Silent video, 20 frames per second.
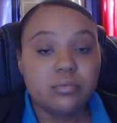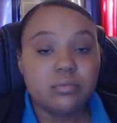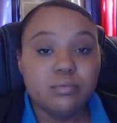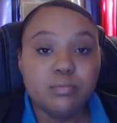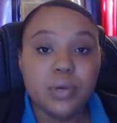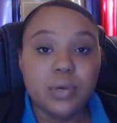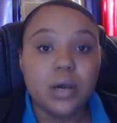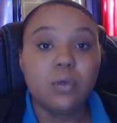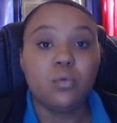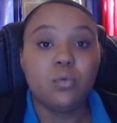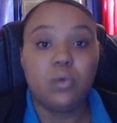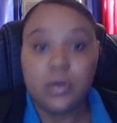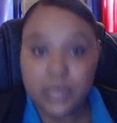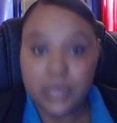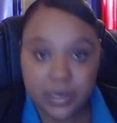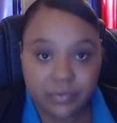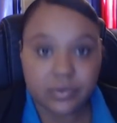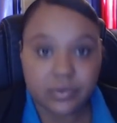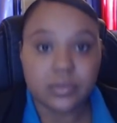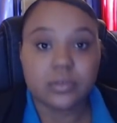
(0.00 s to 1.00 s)
But
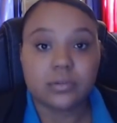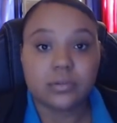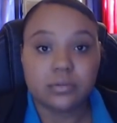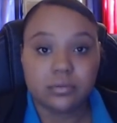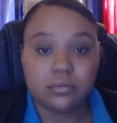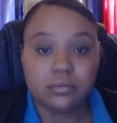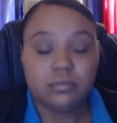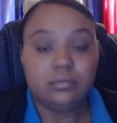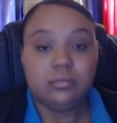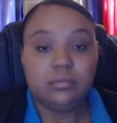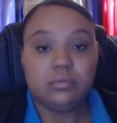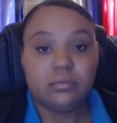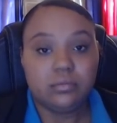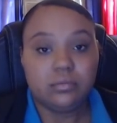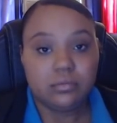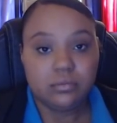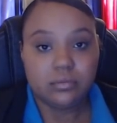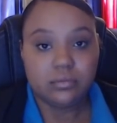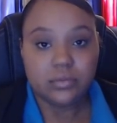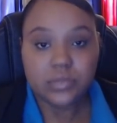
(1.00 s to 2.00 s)
whatever.
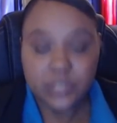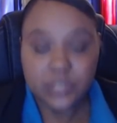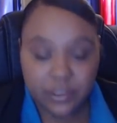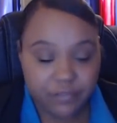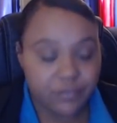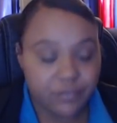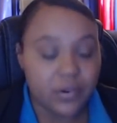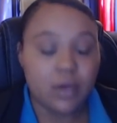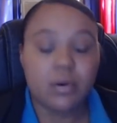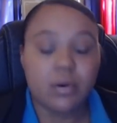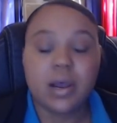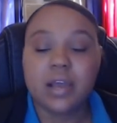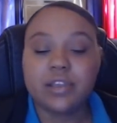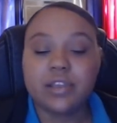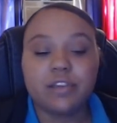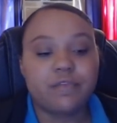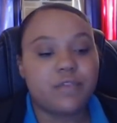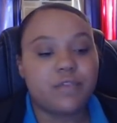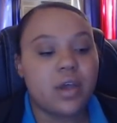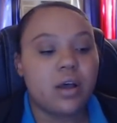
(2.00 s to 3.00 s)
You felt how
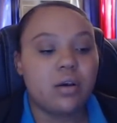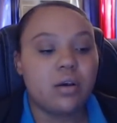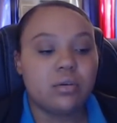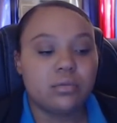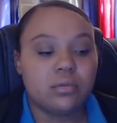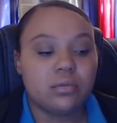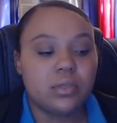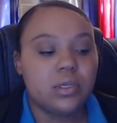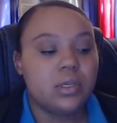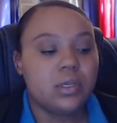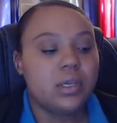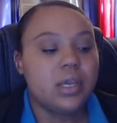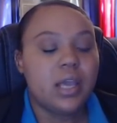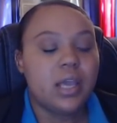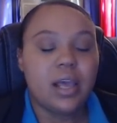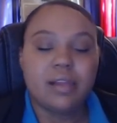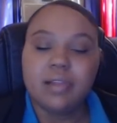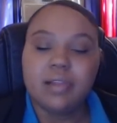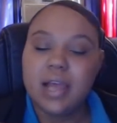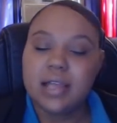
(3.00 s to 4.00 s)
you felt,
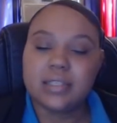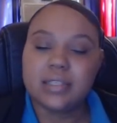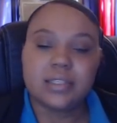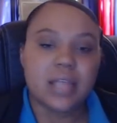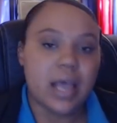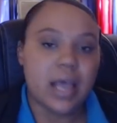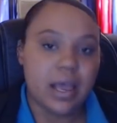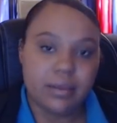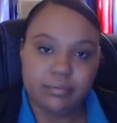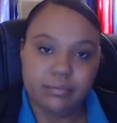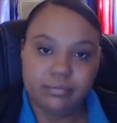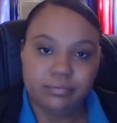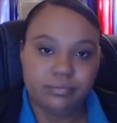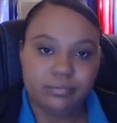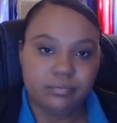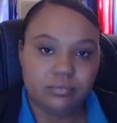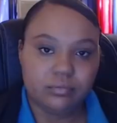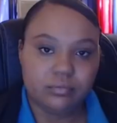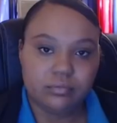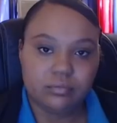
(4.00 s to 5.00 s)
and that's that.
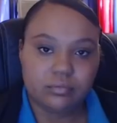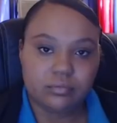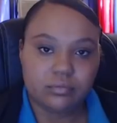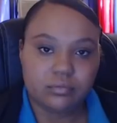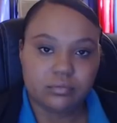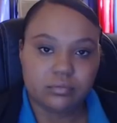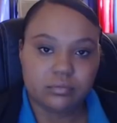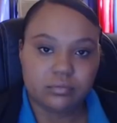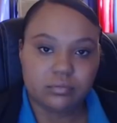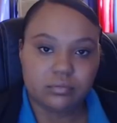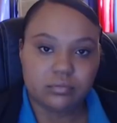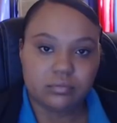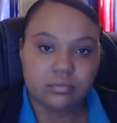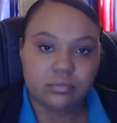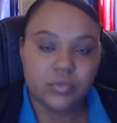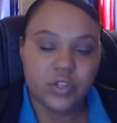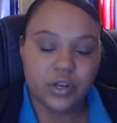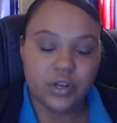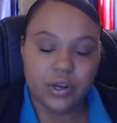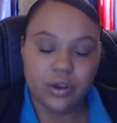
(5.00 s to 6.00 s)

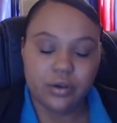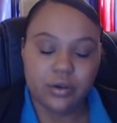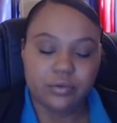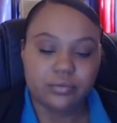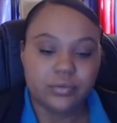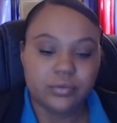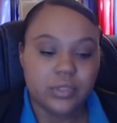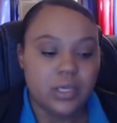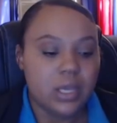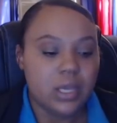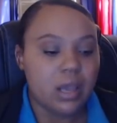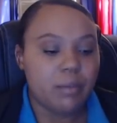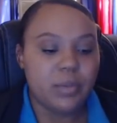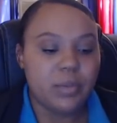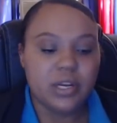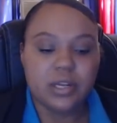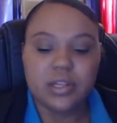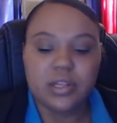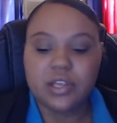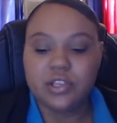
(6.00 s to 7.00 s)
You know? I
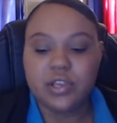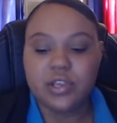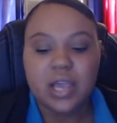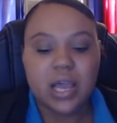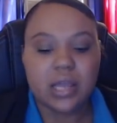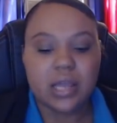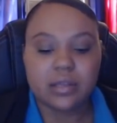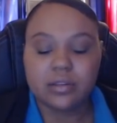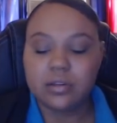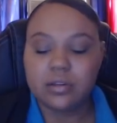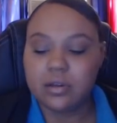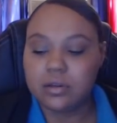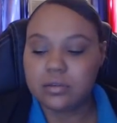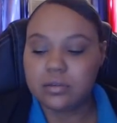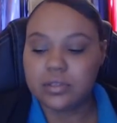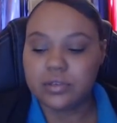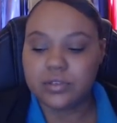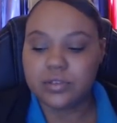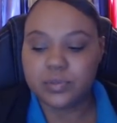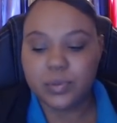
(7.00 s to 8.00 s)
mean, and then you had,
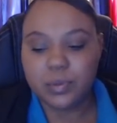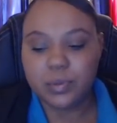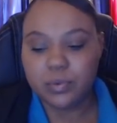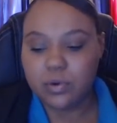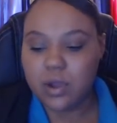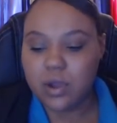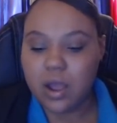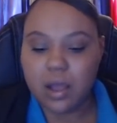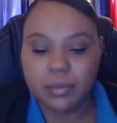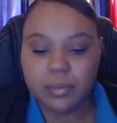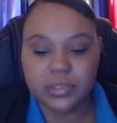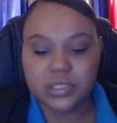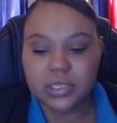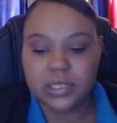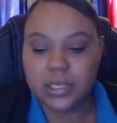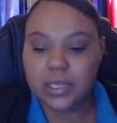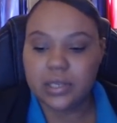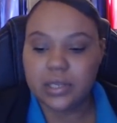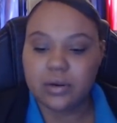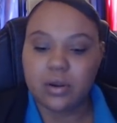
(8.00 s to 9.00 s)
there's people
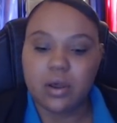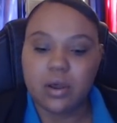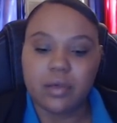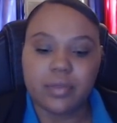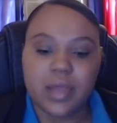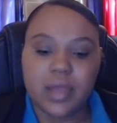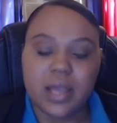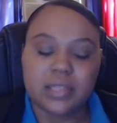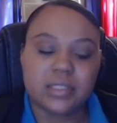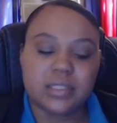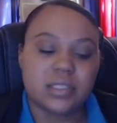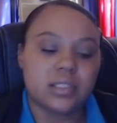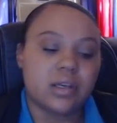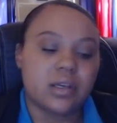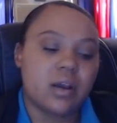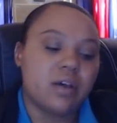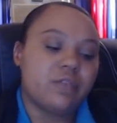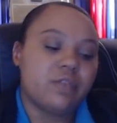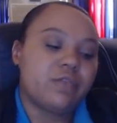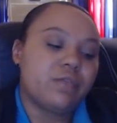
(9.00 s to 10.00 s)
commenting and all that
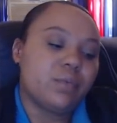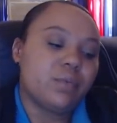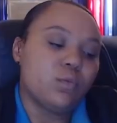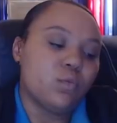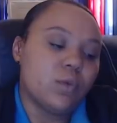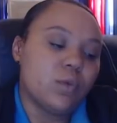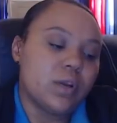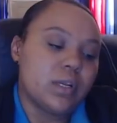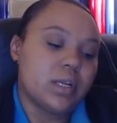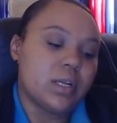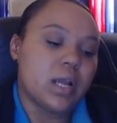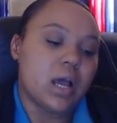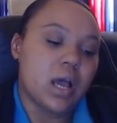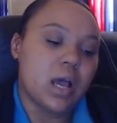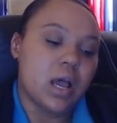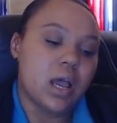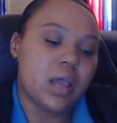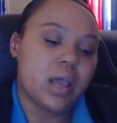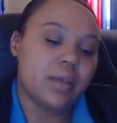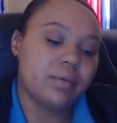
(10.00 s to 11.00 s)
stuff and
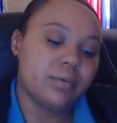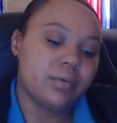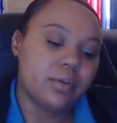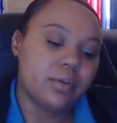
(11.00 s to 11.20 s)
whatnot.